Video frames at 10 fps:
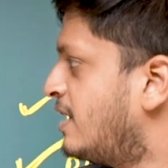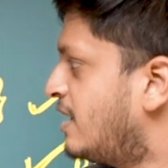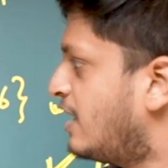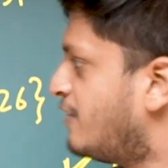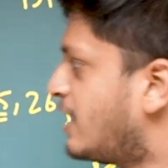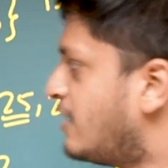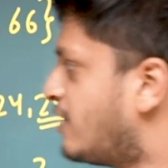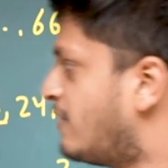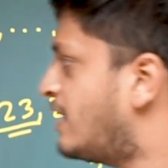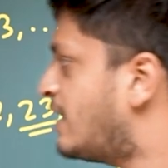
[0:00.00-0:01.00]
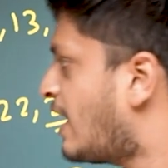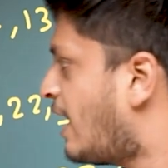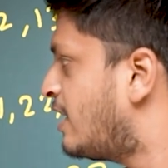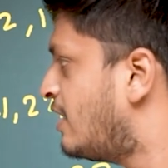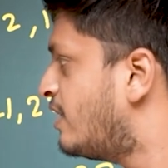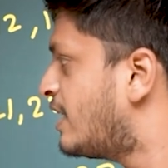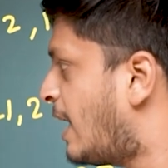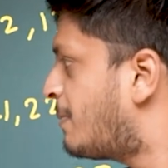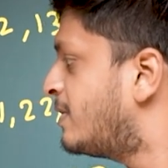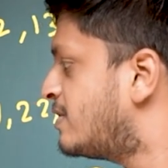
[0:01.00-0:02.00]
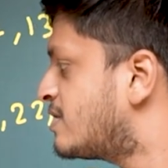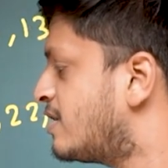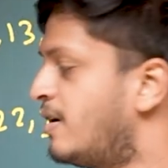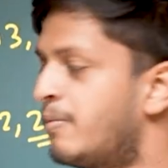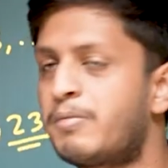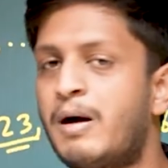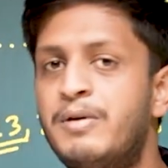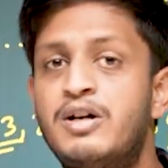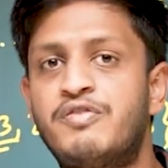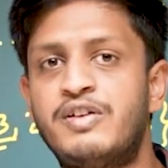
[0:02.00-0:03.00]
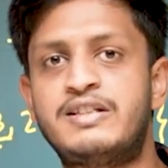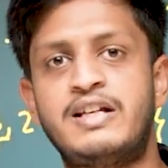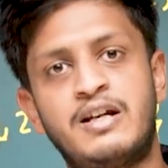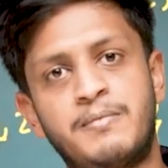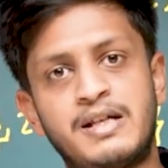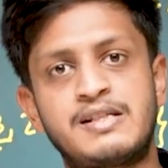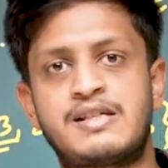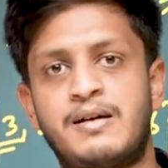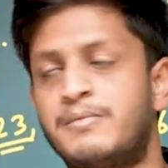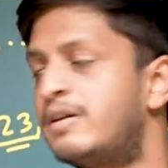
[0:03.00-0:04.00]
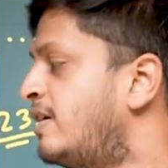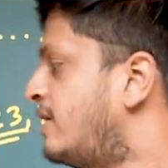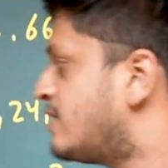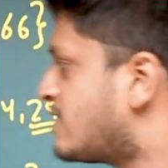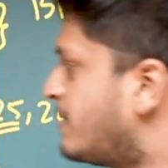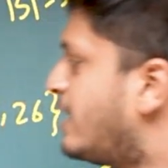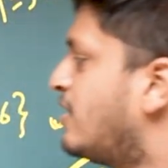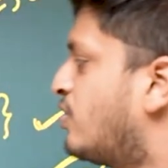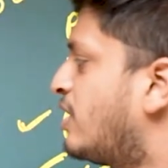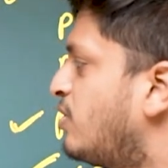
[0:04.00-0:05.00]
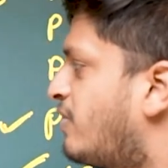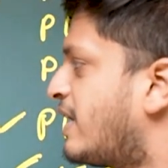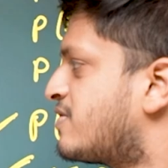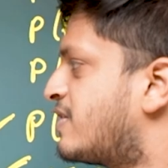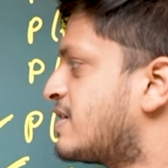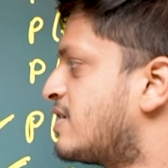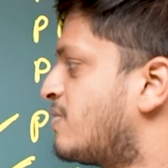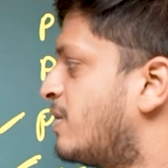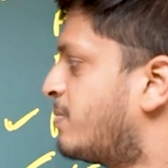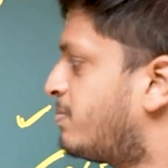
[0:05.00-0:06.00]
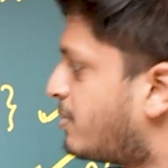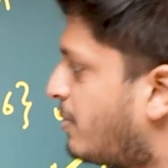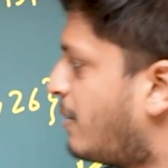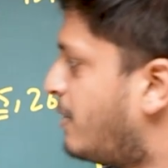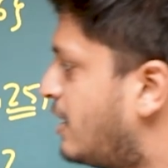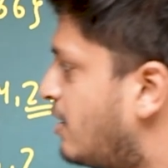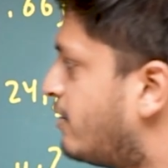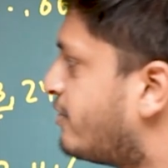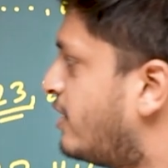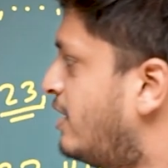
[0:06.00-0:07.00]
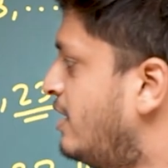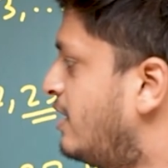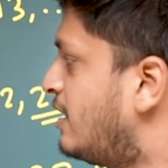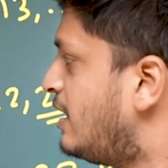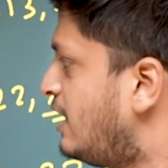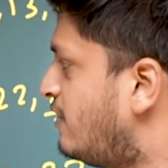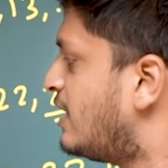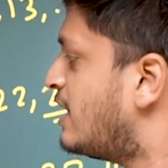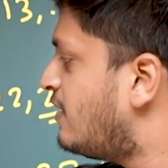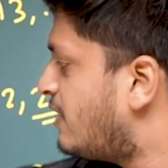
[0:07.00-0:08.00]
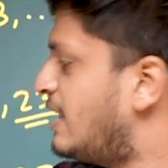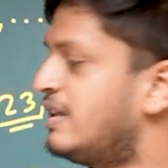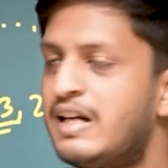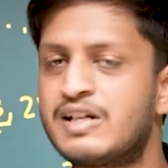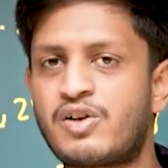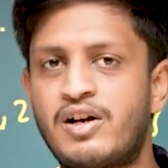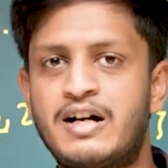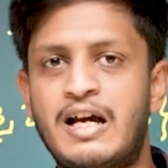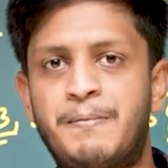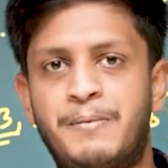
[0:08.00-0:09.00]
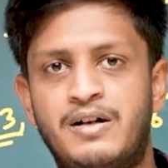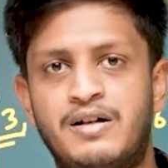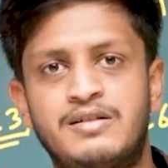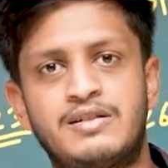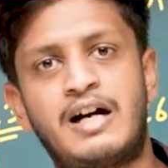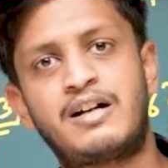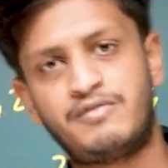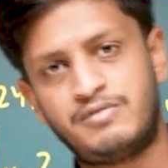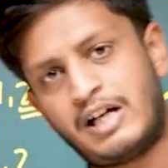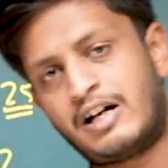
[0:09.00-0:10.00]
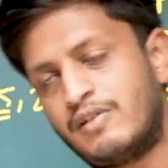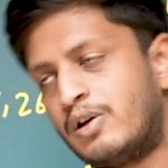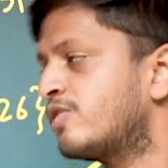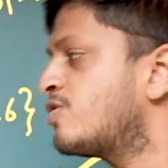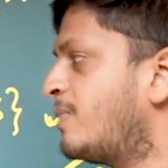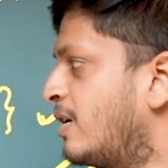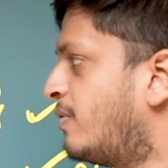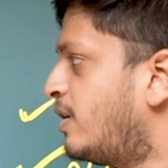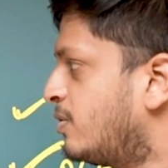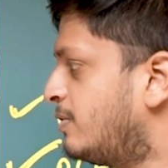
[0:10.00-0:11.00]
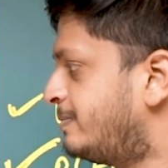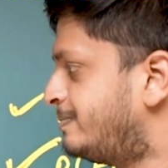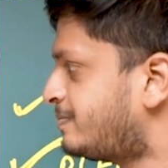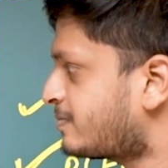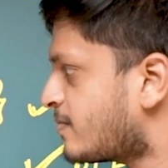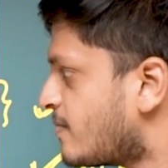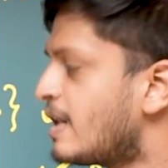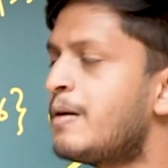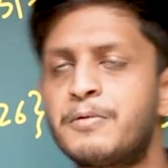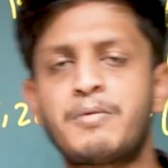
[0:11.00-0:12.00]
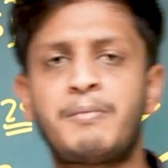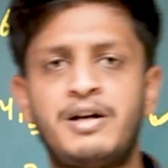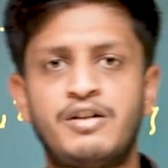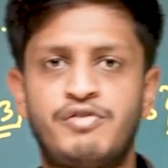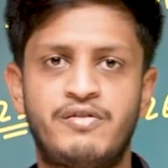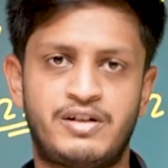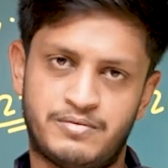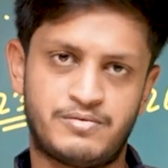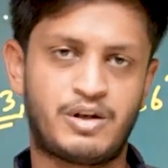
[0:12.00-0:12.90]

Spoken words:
Even if event happens, probability of E3 remains same. Similarly, you can do vice versa as well. Probability of even given E3 has already happened. That will also be equal to probability of E1.